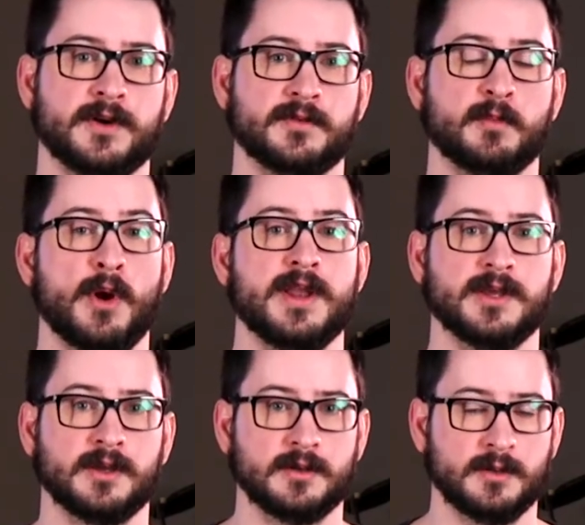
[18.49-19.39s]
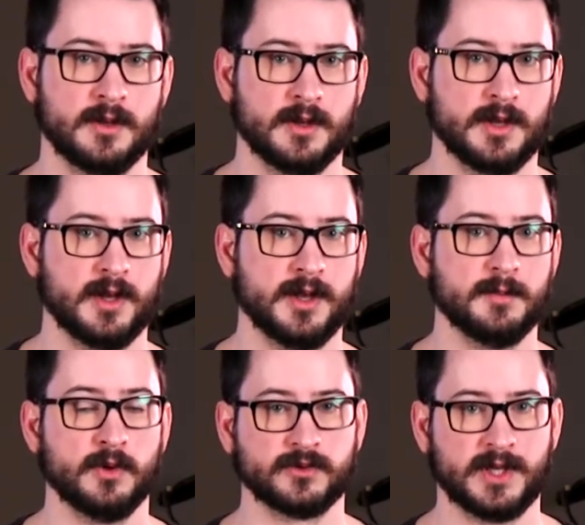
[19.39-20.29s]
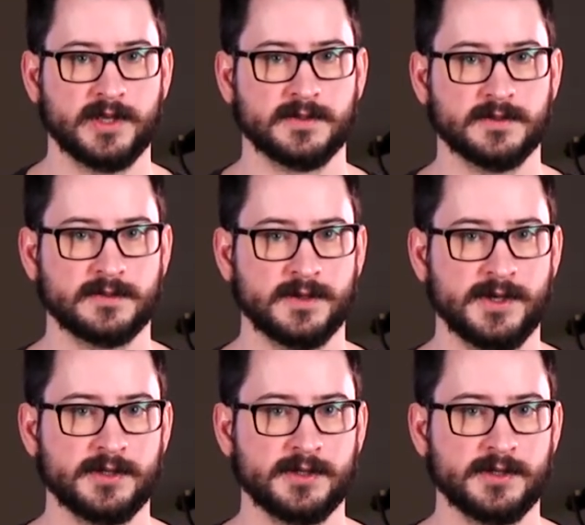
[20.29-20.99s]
for branding uh, in most cases.